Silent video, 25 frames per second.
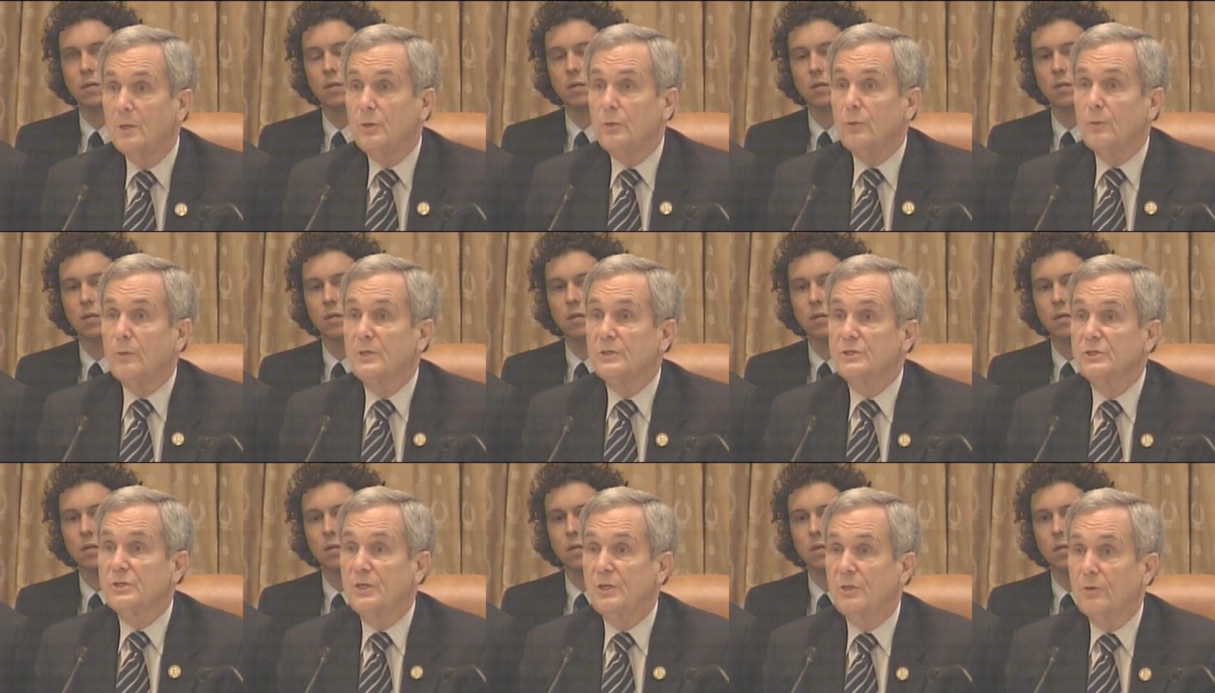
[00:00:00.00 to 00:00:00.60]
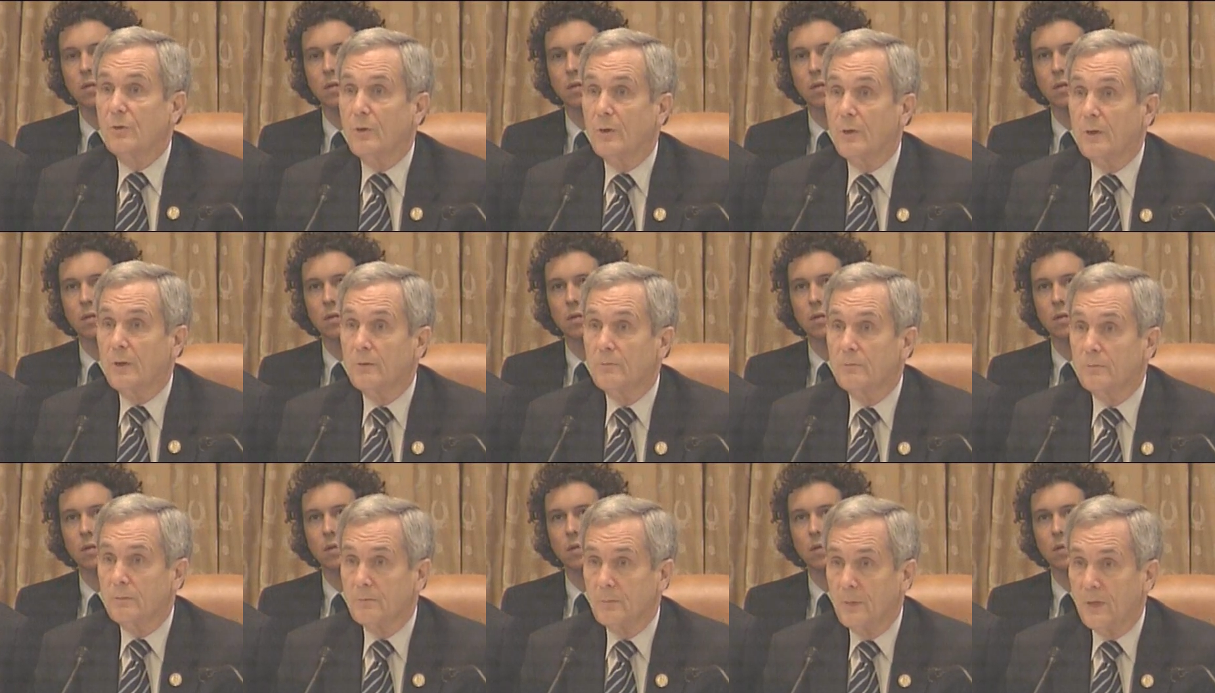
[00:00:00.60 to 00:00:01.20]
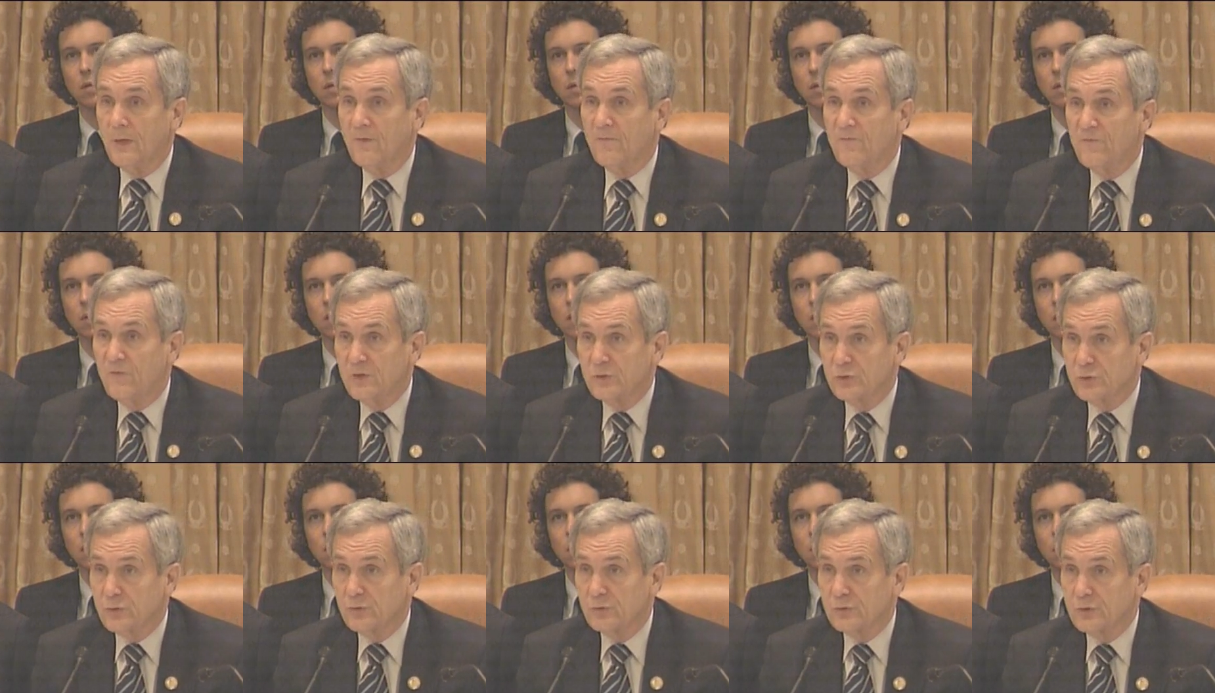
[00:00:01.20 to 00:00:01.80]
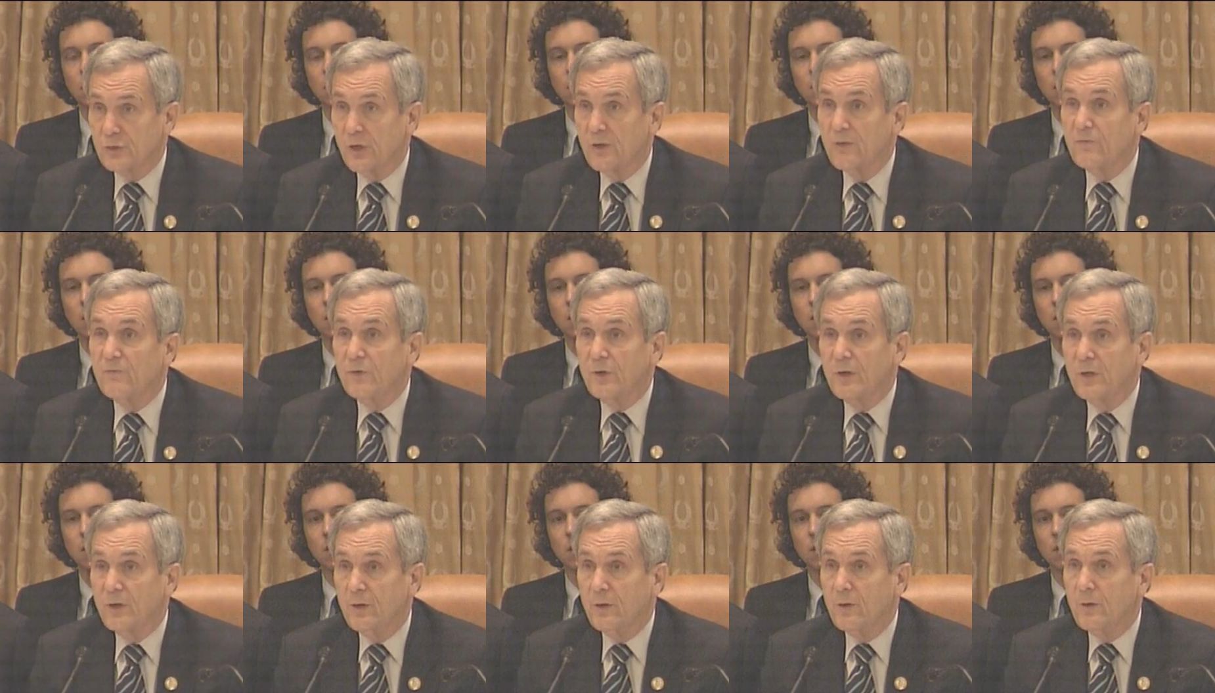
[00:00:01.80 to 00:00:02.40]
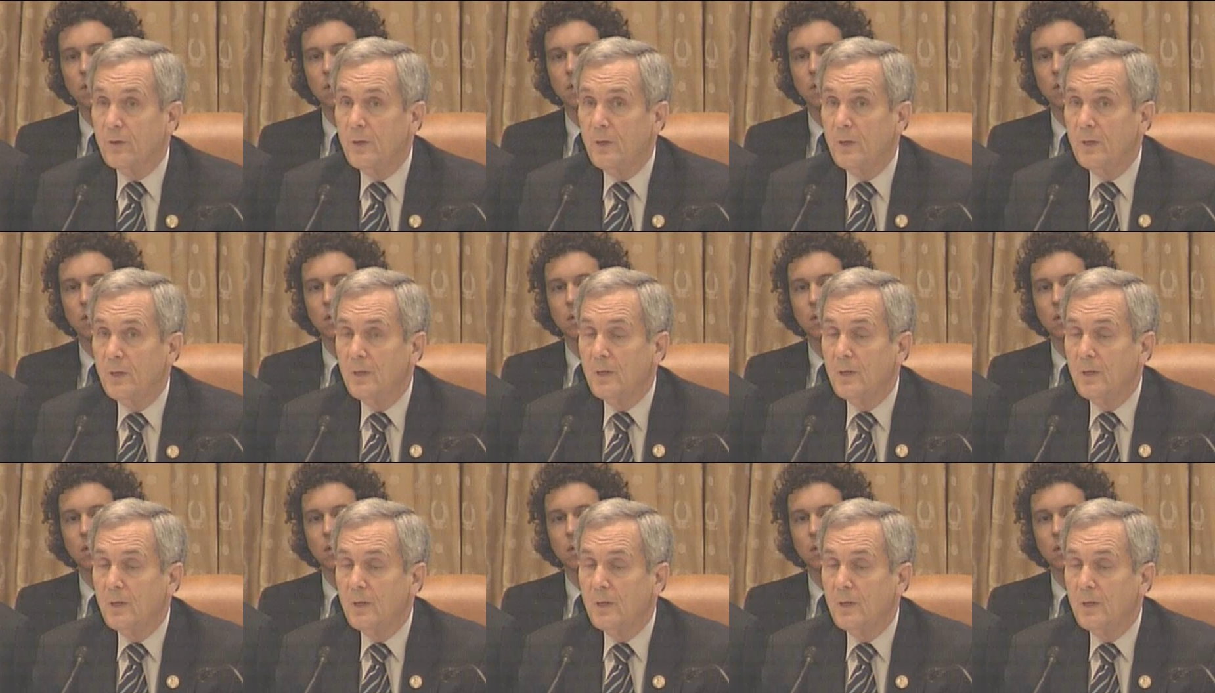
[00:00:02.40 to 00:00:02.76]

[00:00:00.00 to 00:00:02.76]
Speaker 1: USTR officials over here,